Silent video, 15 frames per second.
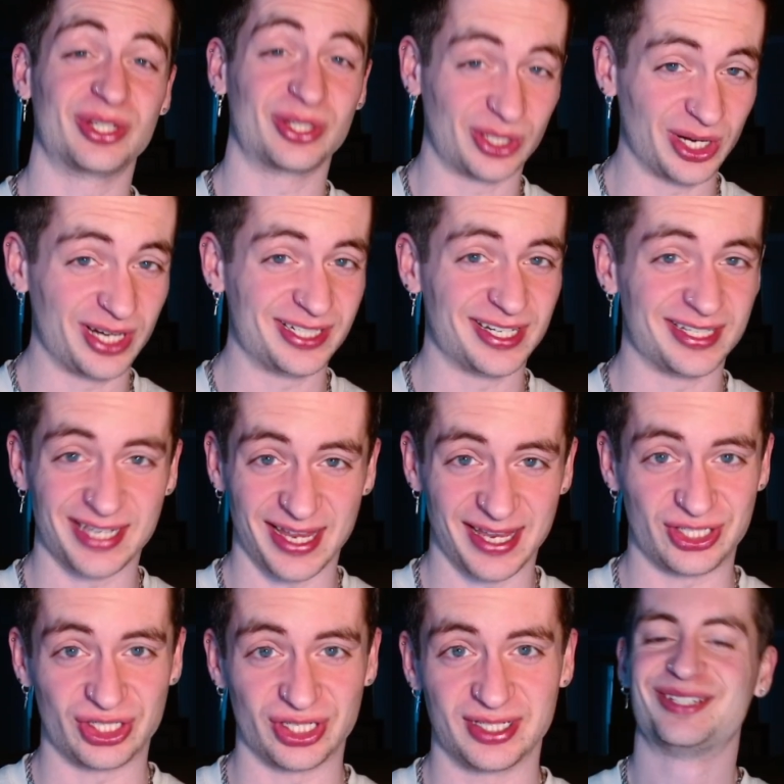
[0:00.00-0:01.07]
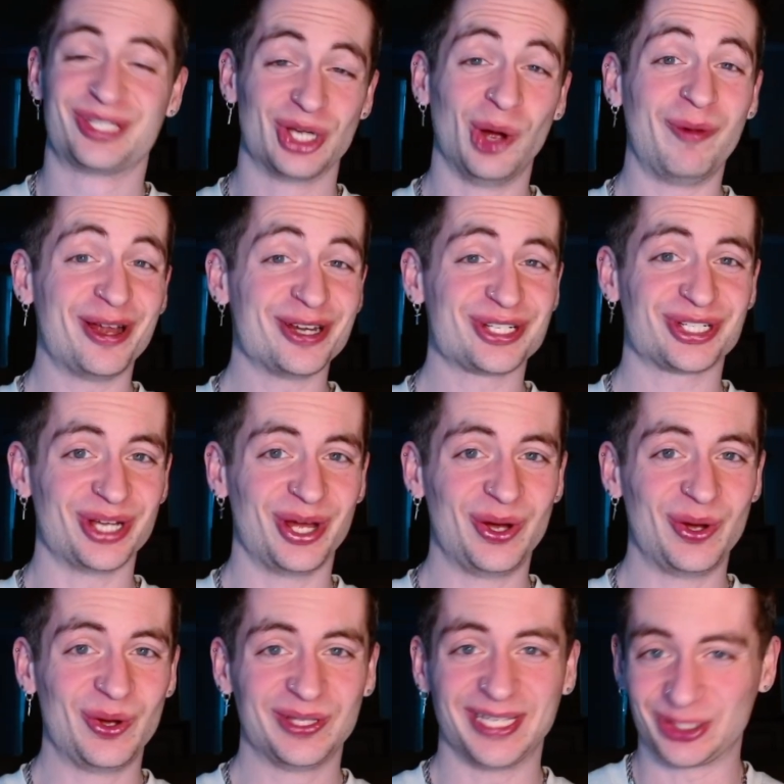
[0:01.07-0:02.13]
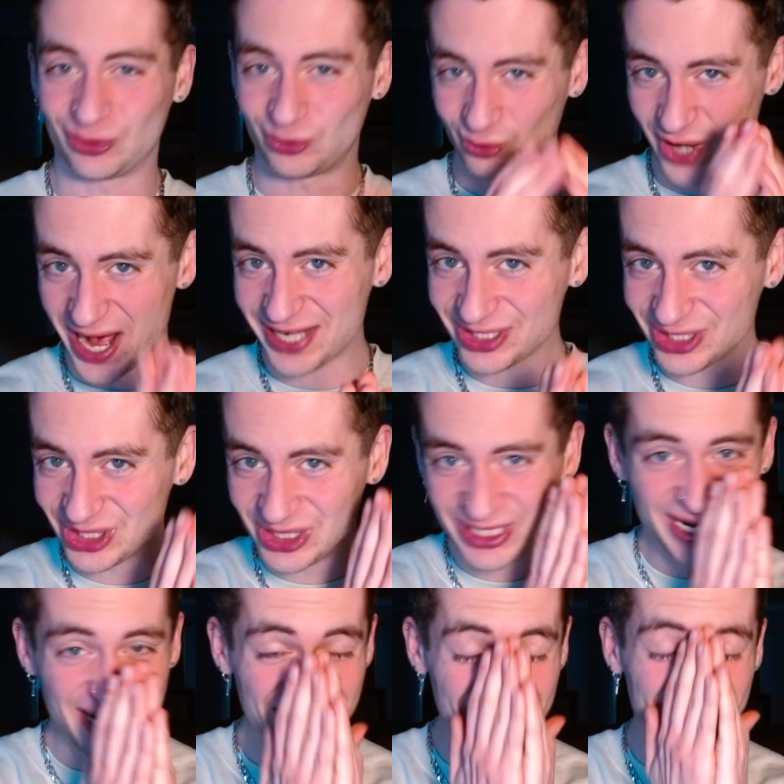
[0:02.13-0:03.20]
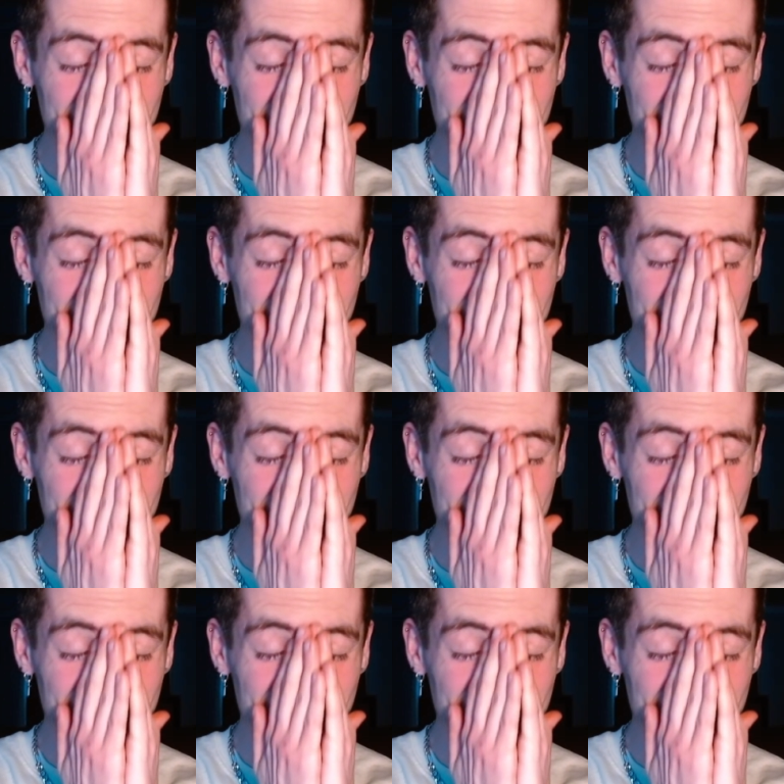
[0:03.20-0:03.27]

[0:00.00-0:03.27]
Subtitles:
good attention. So much so that the roster is